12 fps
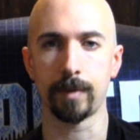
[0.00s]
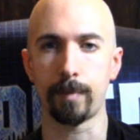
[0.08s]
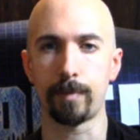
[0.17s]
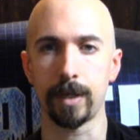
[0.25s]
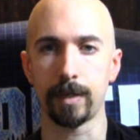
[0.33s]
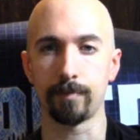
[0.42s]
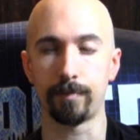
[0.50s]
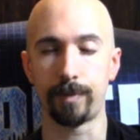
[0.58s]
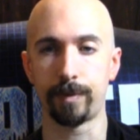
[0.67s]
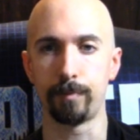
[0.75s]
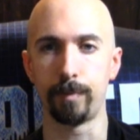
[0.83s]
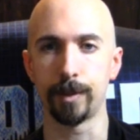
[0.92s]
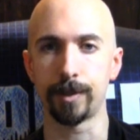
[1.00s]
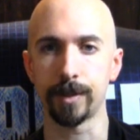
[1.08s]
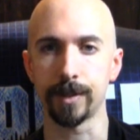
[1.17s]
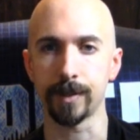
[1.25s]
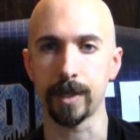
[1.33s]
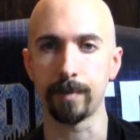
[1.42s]
I butchered
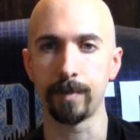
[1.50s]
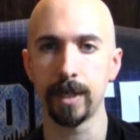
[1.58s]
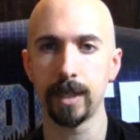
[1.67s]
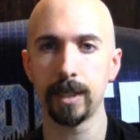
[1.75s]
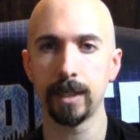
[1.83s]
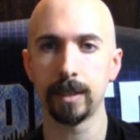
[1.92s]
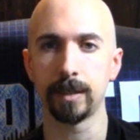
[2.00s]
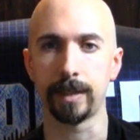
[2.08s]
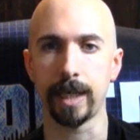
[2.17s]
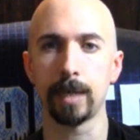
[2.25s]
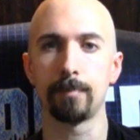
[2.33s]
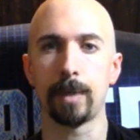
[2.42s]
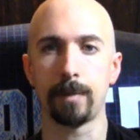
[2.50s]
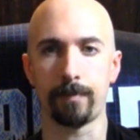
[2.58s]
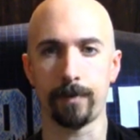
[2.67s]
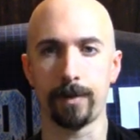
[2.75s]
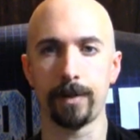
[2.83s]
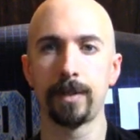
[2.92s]
his name. Dan
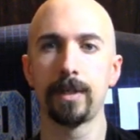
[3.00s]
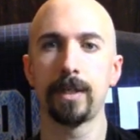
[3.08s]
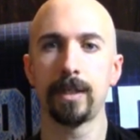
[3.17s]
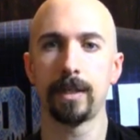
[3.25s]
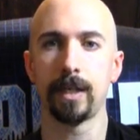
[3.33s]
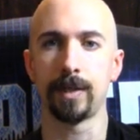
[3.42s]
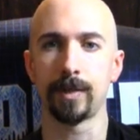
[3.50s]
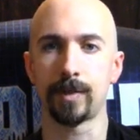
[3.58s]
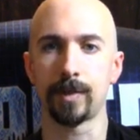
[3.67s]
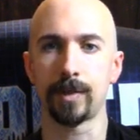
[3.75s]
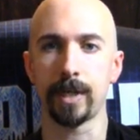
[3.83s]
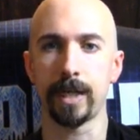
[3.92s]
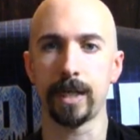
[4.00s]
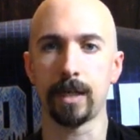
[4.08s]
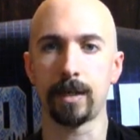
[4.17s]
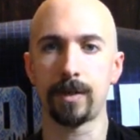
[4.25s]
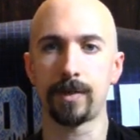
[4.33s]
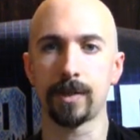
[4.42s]
Mumford. And this is a
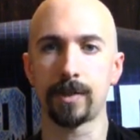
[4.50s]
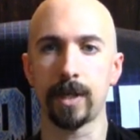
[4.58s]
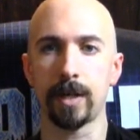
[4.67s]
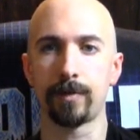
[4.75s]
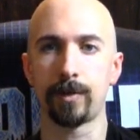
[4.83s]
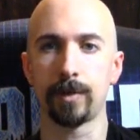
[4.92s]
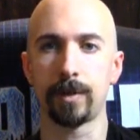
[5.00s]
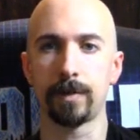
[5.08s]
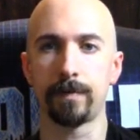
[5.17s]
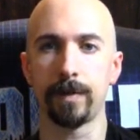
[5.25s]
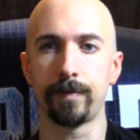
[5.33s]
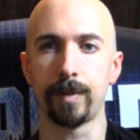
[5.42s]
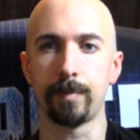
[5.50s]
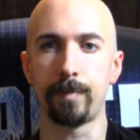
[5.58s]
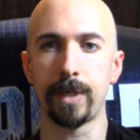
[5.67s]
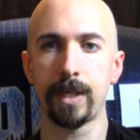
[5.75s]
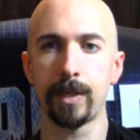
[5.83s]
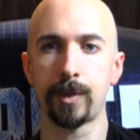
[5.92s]
160 out of 250
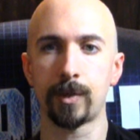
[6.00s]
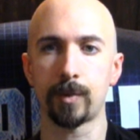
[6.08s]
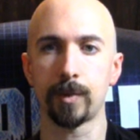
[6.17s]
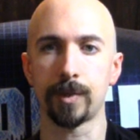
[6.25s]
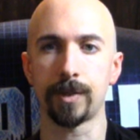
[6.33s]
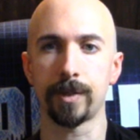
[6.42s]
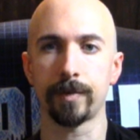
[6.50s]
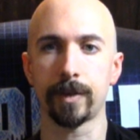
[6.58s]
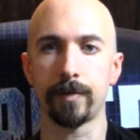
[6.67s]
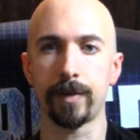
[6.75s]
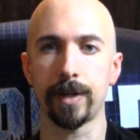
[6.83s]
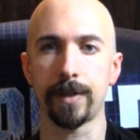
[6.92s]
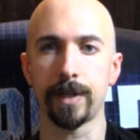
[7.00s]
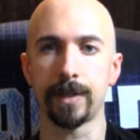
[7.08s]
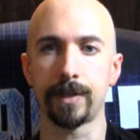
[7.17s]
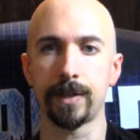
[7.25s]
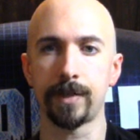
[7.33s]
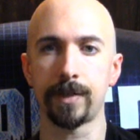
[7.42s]
piece with certificate of
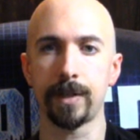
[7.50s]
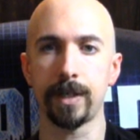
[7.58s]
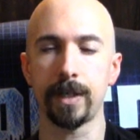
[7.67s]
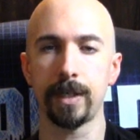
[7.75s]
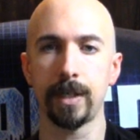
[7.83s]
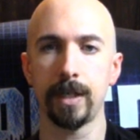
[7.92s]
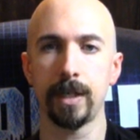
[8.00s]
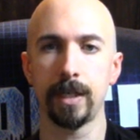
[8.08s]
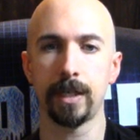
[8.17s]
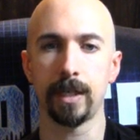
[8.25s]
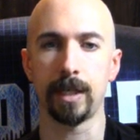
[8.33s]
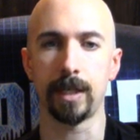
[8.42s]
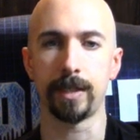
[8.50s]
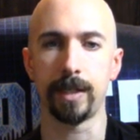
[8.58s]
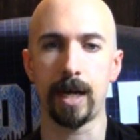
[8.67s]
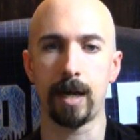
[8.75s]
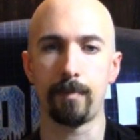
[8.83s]
authenticity. Not